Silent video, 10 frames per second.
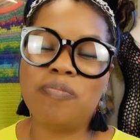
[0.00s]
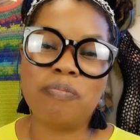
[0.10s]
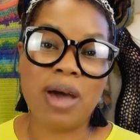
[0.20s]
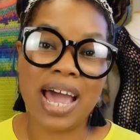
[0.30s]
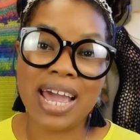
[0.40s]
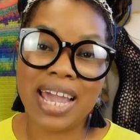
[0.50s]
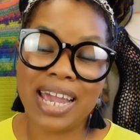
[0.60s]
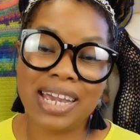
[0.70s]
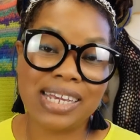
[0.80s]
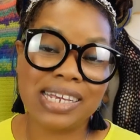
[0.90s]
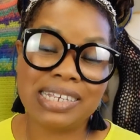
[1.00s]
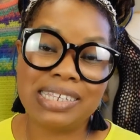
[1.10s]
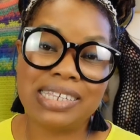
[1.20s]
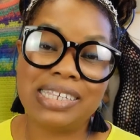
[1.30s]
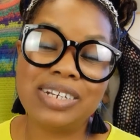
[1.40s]
my
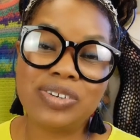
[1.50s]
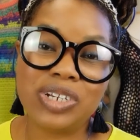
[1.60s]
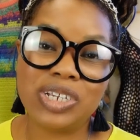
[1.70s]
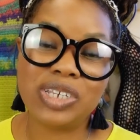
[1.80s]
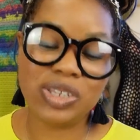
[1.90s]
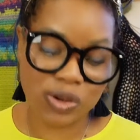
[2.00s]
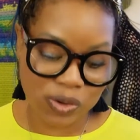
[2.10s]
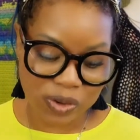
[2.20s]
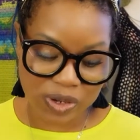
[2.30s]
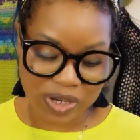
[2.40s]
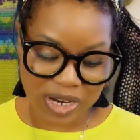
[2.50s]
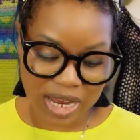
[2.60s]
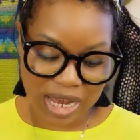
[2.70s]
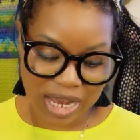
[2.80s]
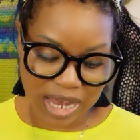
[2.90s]
series
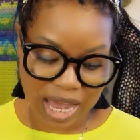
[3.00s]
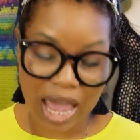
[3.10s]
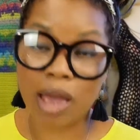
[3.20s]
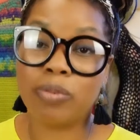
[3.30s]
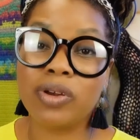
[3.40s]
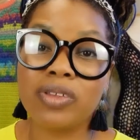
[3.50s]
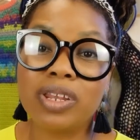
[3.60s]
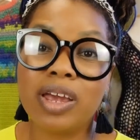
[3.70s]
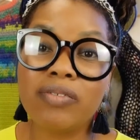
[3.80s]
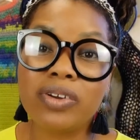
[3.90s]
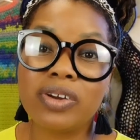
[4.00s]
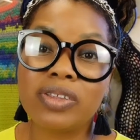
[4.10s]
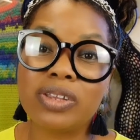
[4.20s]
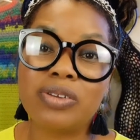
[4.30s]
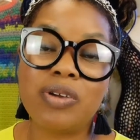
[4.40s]
on Happier Than
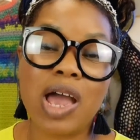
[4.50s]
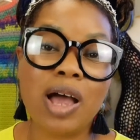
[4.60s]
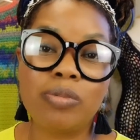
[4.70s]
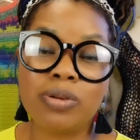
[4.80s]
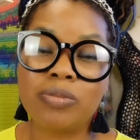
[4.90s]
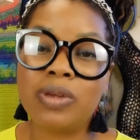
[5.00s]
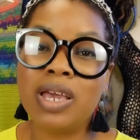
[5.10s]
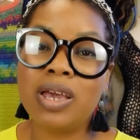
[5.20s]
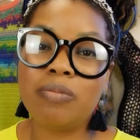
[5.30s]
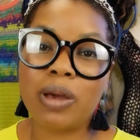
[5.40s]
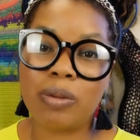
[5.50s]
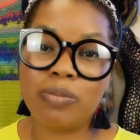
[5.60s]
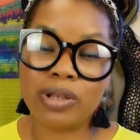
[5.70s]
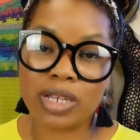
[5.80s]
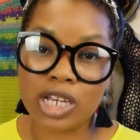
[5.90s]
Ever, the new album by
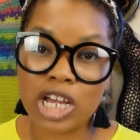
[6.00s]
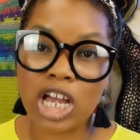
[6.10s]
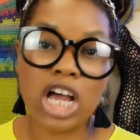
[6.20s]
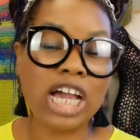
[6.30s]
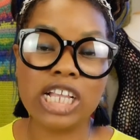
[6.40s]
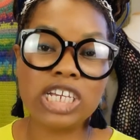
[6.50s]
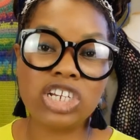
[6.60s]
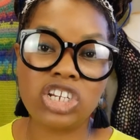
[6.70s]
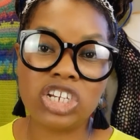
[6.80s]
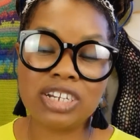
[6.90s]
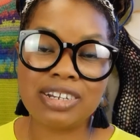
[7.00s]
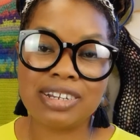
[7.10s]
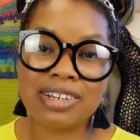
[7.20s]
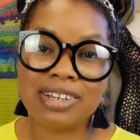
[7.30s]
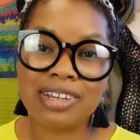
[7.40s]
Billie Eilish.
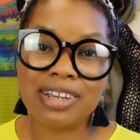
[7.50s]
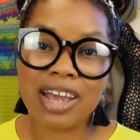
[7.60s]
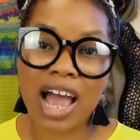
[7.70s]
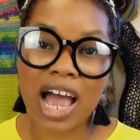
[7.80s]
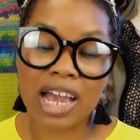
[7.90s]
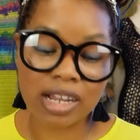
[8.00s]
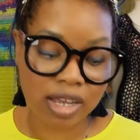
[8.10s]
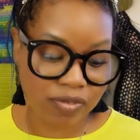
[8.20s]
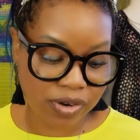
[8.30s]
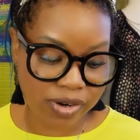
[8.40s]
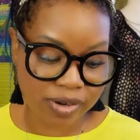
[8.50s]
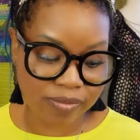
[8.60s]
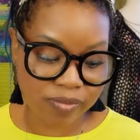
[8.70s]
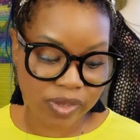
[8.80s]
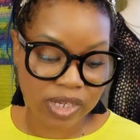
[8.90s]
I love
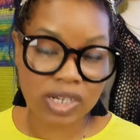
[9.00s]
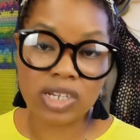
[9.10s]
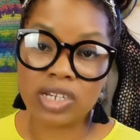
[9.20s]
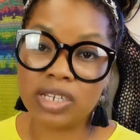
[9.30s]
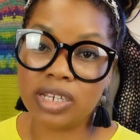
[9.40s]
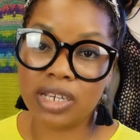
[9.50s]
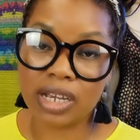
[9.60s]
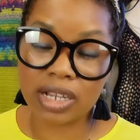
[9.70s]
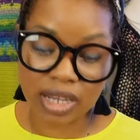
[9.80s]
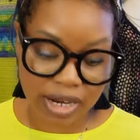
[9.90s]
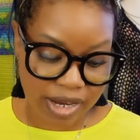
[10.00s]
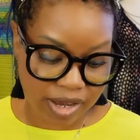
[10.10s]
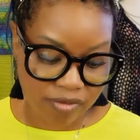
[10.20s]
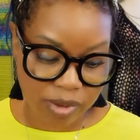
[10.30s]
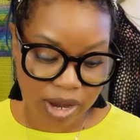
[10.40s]
her. She is a young lady
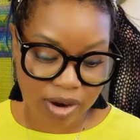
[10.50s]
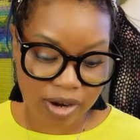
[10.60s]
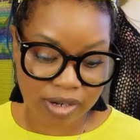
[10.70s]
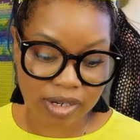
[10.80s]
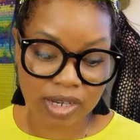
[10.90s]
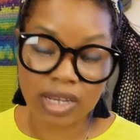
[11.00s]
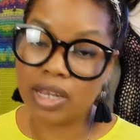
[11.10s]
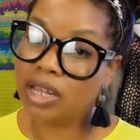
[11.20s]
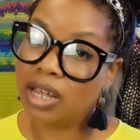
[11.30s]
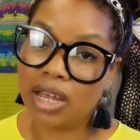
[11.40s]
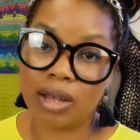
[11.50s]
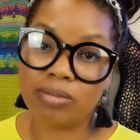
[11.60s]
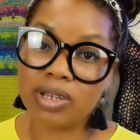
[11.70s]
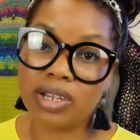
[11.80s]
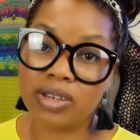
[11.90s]
of my heart.
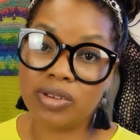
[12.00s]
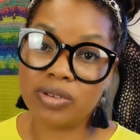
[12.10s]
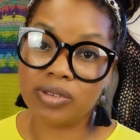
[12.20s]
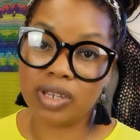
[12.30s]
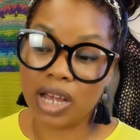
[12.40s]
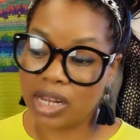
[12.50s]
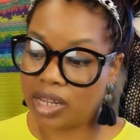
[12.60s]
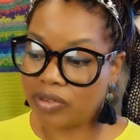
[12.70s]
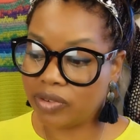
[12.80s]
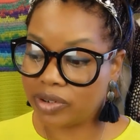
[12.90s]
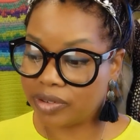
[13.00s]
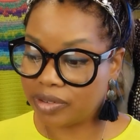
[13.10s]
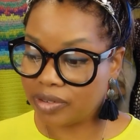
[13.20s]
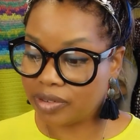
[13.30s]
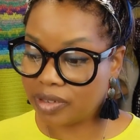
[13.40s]
I'm telling you, I love her.
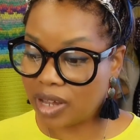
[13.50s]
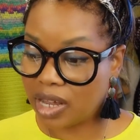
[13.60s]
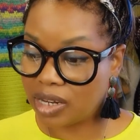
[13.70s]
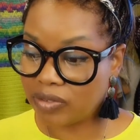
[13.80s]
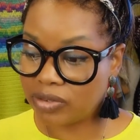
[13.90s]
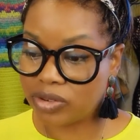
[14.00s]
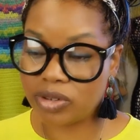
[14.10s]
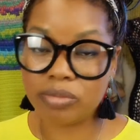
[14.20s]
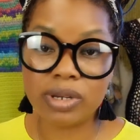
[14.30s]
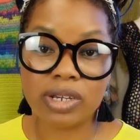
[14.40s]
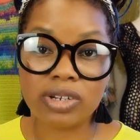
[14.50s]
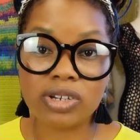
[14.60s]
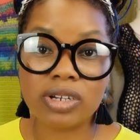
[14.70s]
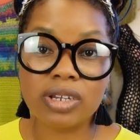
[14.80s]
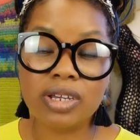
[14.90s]
I love her so
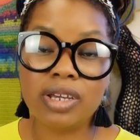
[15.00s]
much.